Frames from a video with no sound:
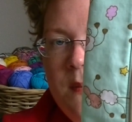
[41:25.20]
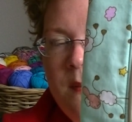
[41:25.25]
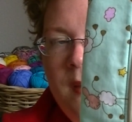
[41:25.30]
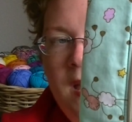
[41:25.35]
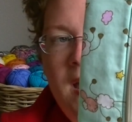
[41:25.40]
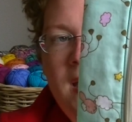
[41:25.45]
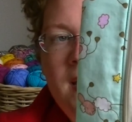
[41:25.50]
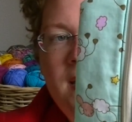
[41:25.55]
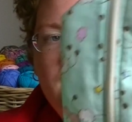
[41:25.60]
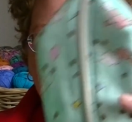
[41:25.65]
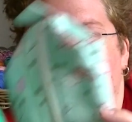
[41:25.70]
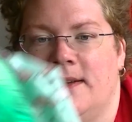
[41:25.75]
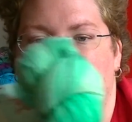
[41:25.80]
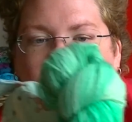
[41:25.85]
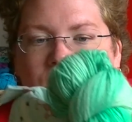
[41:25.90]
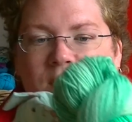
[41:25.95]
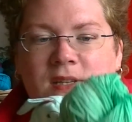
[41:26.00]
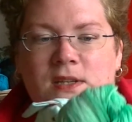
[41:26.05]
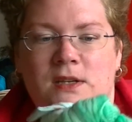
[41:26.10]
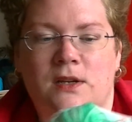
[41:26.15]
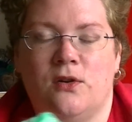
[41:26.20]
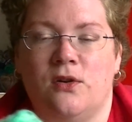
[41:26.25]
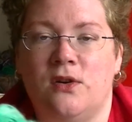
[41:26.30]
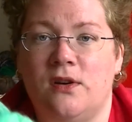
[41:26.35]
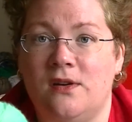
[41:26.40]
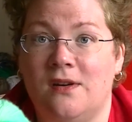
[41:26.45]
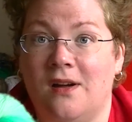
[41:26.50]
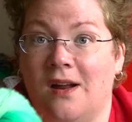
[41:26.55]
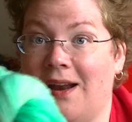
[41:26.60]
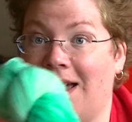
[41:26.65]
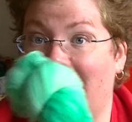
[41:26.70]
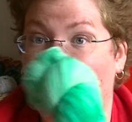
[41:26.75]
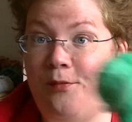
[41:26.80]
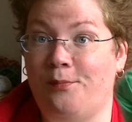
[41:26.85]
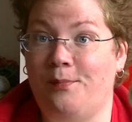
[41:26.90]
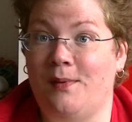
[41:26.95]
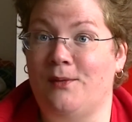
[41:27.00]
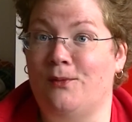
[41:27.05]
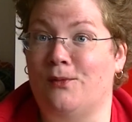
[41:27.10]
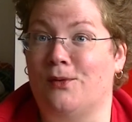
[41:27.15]
bag, which could not have
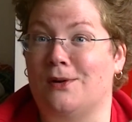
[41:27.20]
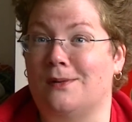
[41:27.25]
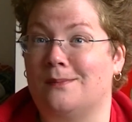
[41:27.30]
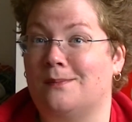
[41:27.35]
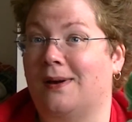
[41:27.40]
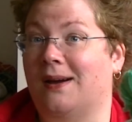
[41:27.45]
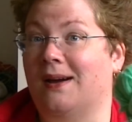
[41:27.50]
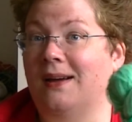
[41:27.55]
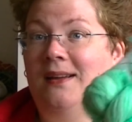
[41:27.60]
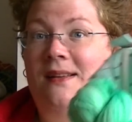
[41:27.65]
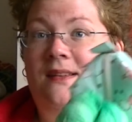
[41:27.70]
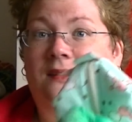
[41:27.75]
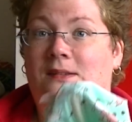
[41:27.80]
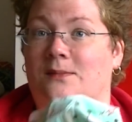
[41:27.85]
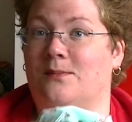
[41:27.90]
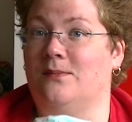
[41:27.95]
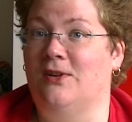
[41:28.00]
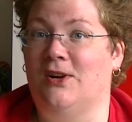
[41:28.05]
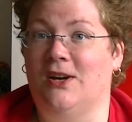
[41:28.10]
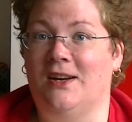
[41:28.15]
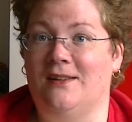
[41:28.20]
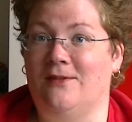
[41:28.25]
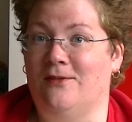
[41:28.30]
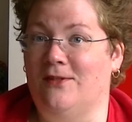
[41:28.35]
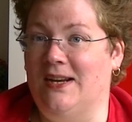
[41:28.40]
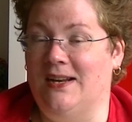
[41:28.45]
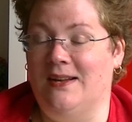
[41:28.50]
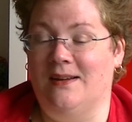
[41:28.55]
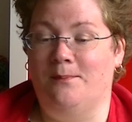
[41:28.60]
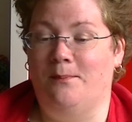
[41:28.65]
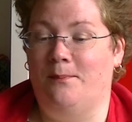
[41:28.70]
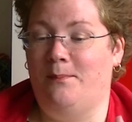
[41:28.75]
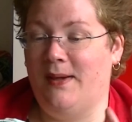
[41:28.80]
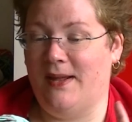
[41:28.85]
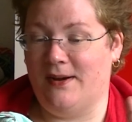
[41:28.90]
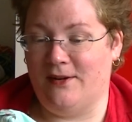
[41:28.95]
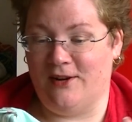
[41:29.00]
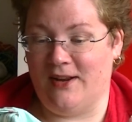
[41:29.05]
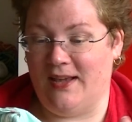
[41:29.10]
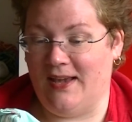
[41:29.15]
been won by someone with a
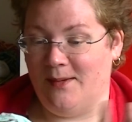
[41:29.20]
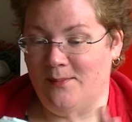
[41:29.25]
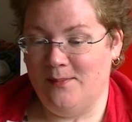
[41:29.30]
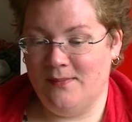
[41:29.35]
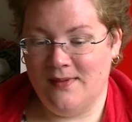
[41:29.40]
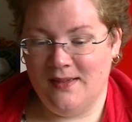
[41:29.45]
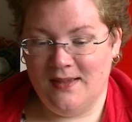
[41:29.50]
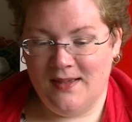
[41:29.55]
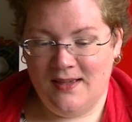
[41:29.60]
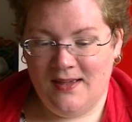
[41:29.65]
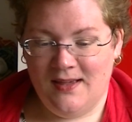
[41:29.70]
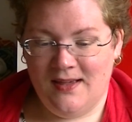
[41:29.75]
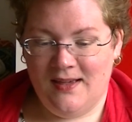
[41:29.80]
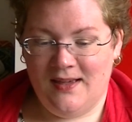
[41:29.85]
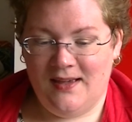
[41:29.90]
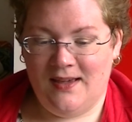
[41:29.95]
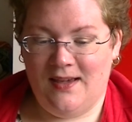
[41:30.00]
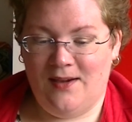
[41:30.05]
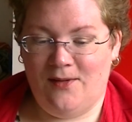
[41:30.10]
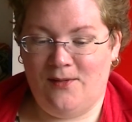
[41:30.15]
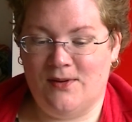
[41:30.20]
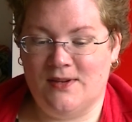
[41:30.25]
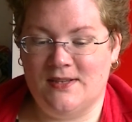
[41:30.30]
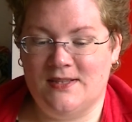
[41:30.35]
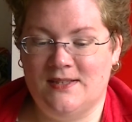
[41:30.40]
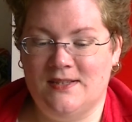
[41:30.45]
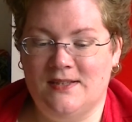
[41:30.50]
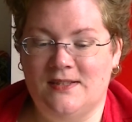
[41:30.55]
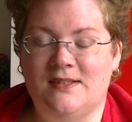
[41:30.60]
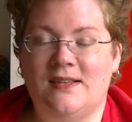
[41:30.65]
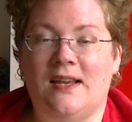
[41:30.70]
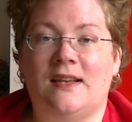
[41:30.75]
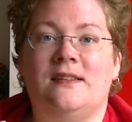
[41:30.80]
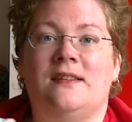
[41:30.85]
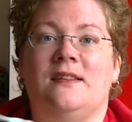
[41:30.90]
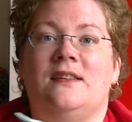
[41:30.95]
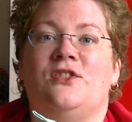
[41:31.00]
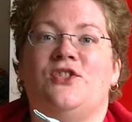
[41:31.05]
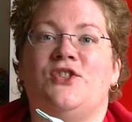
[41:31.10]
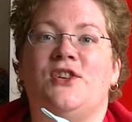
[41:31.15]
better name. It was
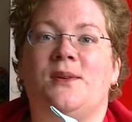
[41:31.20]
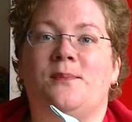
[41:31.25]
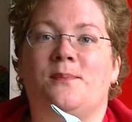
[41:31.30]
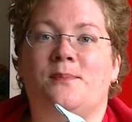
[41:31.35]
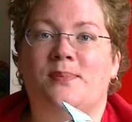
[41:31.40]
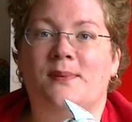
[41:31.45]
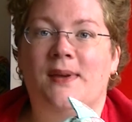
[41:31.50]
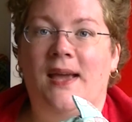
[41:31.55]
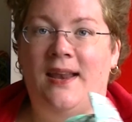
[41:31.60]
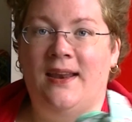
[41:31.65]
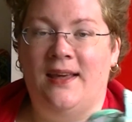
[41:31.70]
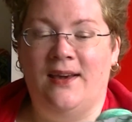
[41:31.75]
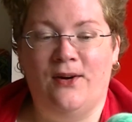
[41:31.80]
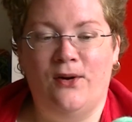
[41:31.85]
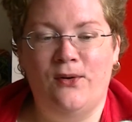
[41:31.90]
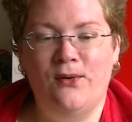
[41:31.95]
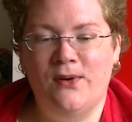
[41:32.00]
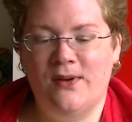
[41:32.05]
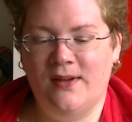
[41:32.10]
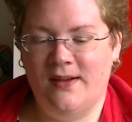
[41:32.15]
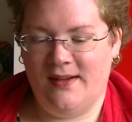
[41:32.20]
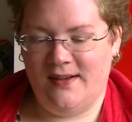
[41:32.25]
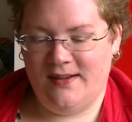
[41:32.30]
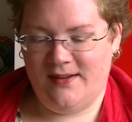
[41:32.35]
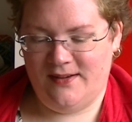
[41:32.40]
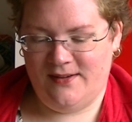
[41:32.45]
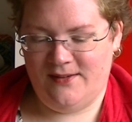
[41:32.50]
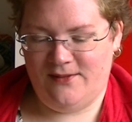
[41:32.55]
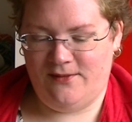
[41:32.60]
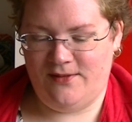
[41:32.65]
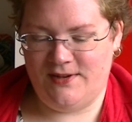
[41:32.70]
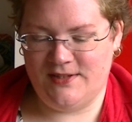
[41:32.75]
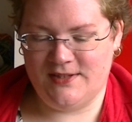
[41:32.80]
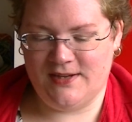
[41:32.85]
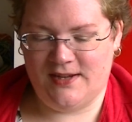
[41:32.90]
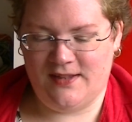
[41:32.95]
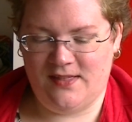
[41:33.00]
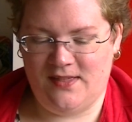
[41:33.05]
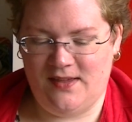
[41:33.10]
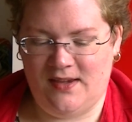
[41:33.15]
Sassy Sheep NL, which
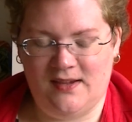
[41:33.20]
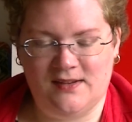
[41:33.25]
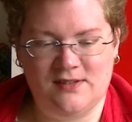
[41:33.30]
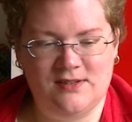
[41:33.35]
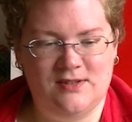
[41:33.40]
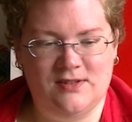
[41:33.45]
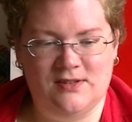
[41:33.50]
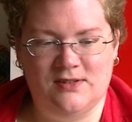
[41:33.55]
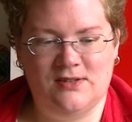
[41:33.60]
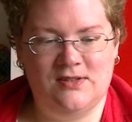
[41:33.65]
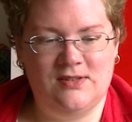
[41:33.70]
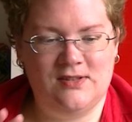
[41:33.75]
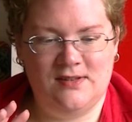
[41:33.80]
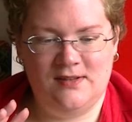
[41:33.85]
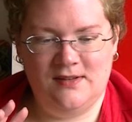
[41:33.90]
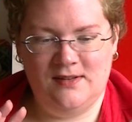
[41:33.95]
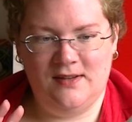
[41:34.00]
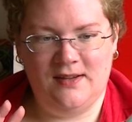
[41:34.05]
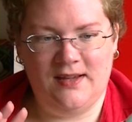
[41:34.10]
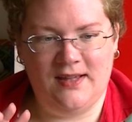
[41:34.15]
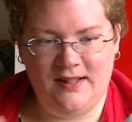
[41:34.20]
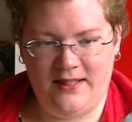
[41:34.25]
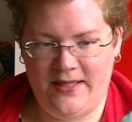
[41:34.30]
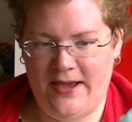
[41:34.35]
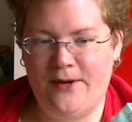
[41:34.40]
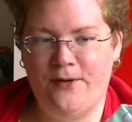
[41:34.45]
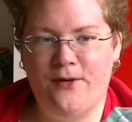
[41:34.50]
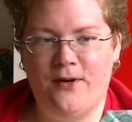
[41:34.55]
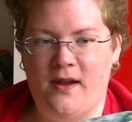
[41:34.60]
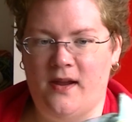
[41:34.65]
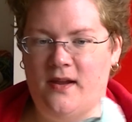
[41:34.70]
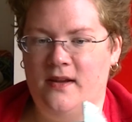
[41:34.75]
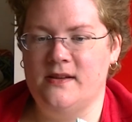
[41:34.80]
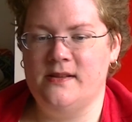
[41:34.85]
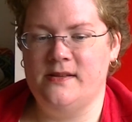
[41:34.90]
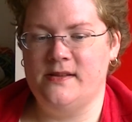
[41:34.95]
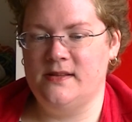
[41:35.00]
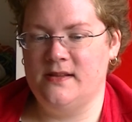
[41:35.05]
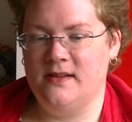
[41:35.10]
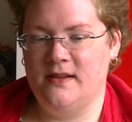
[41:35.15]
I think is just
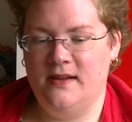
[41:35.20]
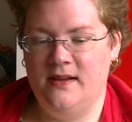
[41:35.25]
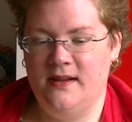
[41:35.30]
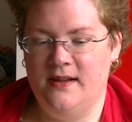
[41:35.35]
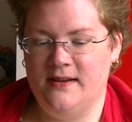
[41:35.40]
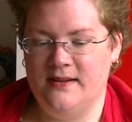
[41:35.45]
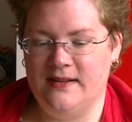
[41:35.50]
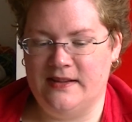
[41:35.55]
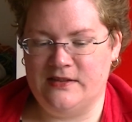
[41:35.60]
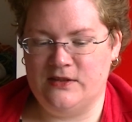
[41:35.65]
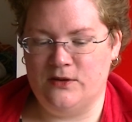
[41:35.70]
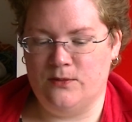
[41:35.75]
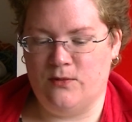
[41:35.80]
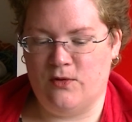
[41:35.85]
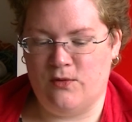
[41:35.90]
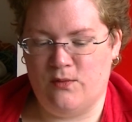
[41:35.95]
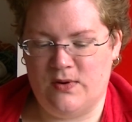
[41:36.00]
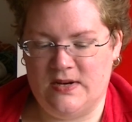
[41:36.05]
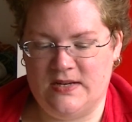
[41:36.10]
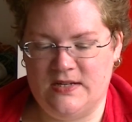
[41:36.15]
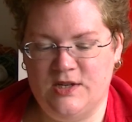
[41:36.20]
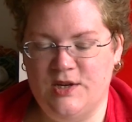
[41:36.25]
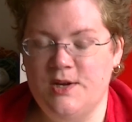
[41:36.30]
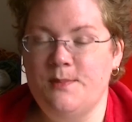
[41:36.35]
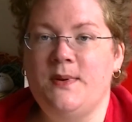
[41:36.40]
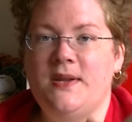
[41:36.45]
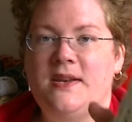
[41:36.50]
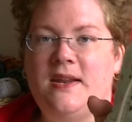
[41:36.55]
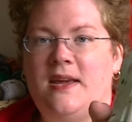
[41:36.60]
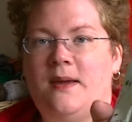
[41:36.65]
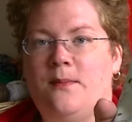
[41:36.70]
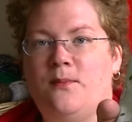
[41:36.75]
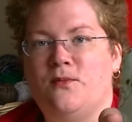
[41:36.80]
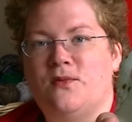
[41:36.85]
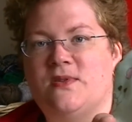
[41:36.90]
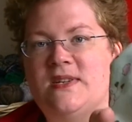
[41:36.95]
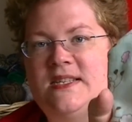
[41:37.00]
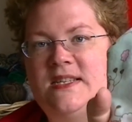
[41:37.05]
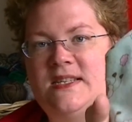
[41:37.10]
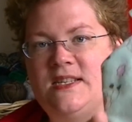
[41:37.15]
hilarious that someone with a sheepy name
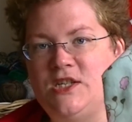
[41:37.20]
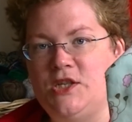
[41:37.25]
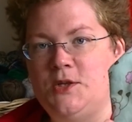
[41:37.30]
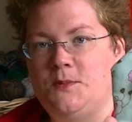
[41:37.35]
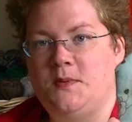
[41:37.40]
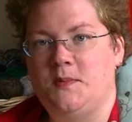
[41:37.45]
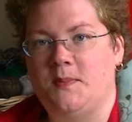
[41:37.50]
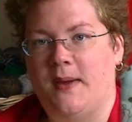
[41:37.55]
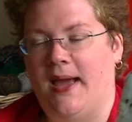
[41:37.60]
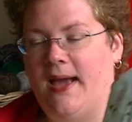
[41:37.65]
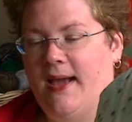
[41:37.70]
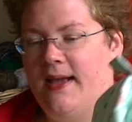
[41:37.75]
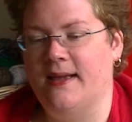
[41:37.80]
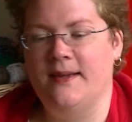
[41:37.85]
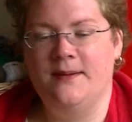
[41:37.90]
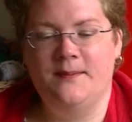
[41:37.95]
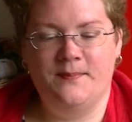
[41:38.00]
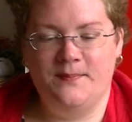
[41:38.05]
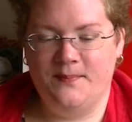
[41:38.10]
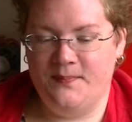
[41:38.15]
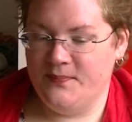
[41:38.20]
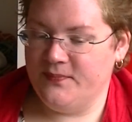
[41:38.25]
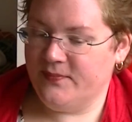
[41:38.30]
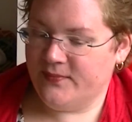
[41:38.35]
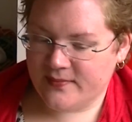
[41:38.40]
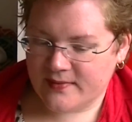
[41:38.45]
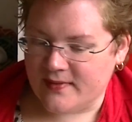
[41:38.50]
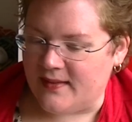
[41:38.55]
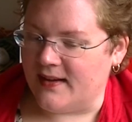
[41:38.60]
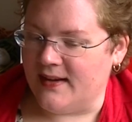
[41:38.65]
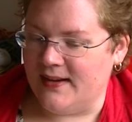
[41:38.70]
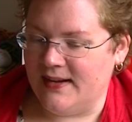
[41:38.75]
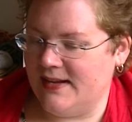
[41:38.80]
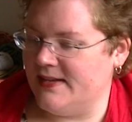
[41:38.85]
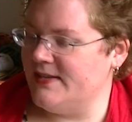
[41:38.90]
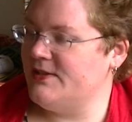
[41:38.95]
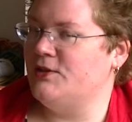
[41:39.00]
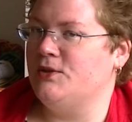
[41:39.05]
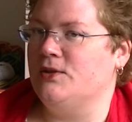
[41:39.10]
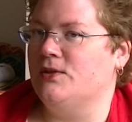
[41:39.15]
wins a sheepy bag.
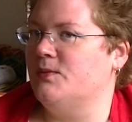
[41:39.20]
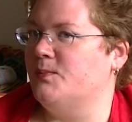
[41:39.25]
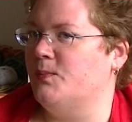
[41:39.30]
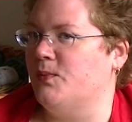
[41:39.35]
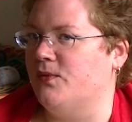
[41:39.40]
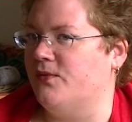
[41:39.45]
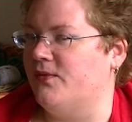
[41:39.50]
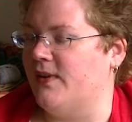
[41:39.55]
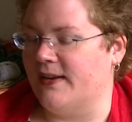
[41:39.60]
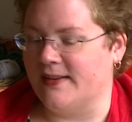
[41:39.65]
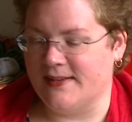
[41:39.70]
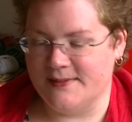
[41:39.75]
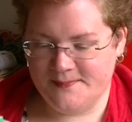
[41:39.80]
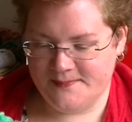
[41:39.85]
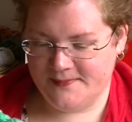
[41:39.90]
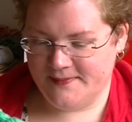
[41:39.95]
It's just perfect.